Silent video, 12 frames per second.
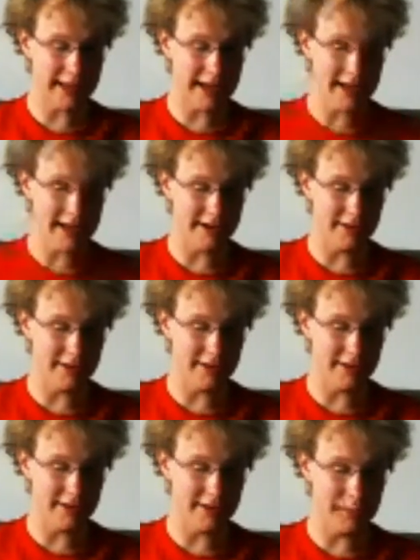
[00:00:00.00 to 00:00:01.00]
Land, and the
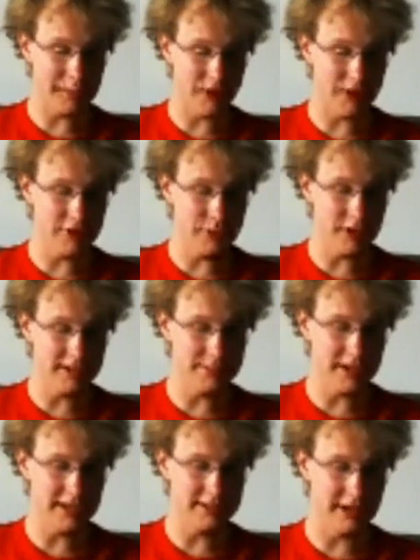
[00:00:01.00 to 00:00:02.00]
artwork will be brought to us
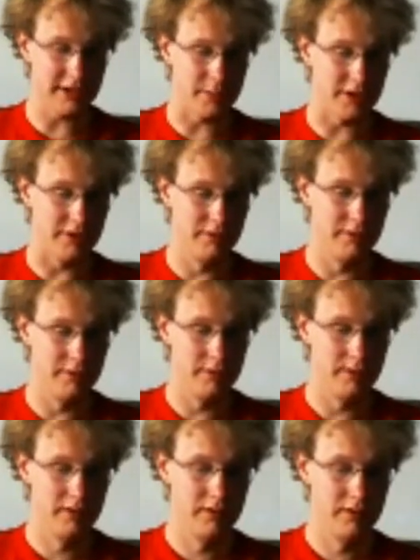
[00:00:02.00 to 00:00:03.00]
by Scudderman.
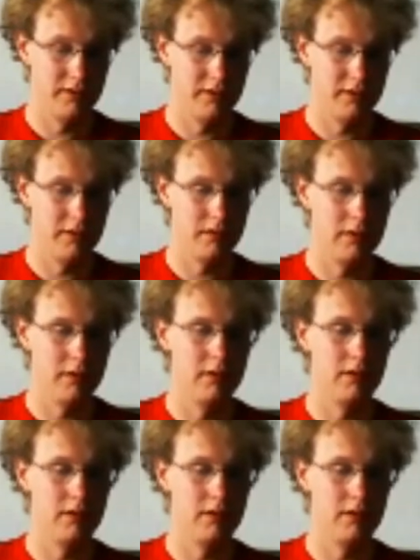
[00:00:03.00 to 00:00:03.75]
Wait, what